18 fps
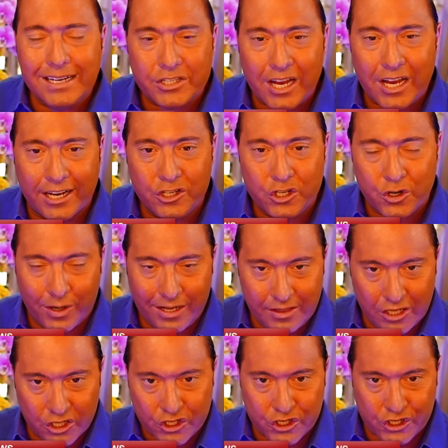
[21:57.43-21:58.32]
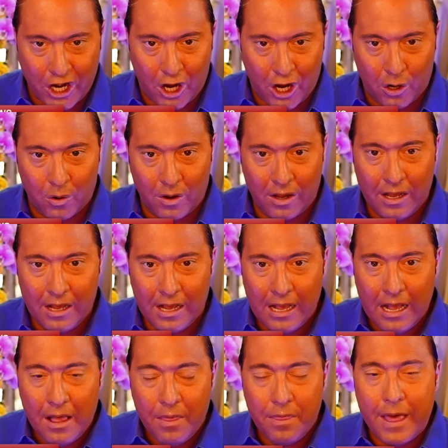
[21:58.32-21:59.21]
I said during this show
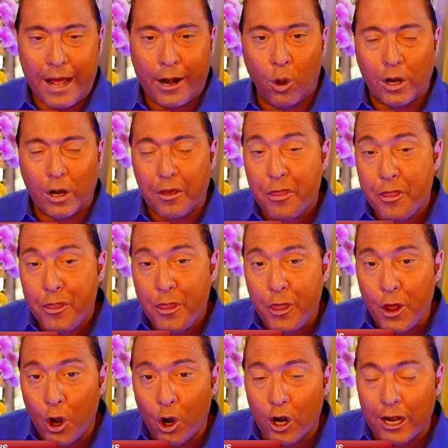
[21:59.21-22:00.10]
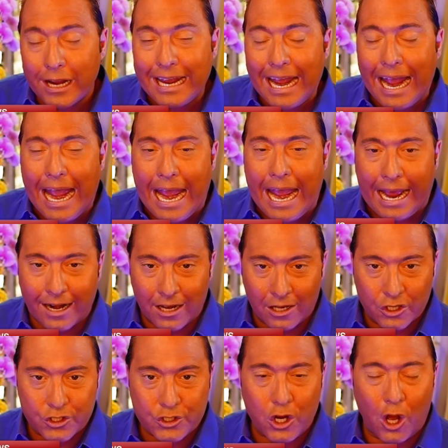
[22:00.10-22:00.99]
that only 30
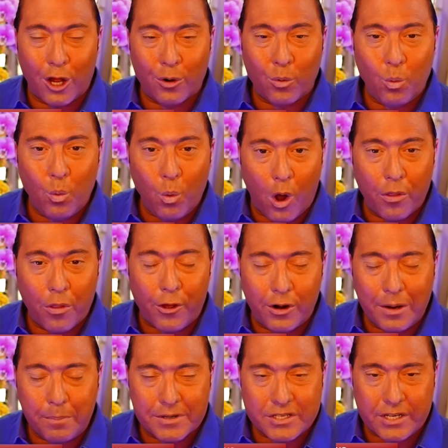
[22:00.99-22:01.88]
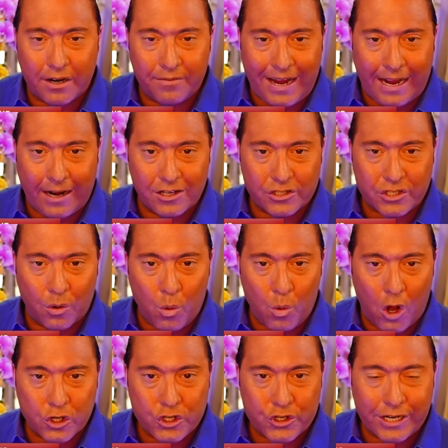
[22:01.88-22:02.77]
analysts on 30% of
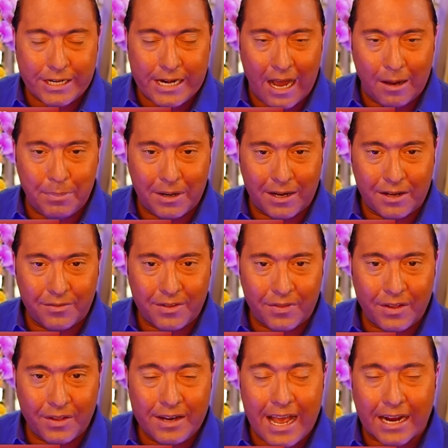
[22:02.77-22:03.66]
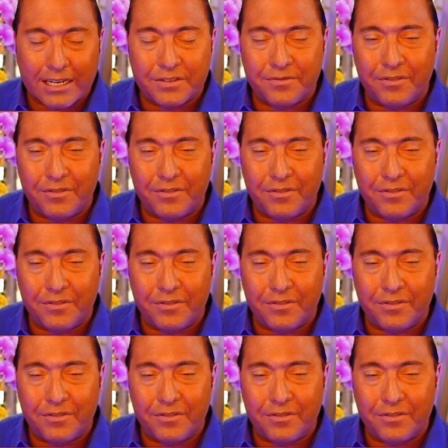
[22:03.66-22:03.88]
analysts on Wall Street now believe that the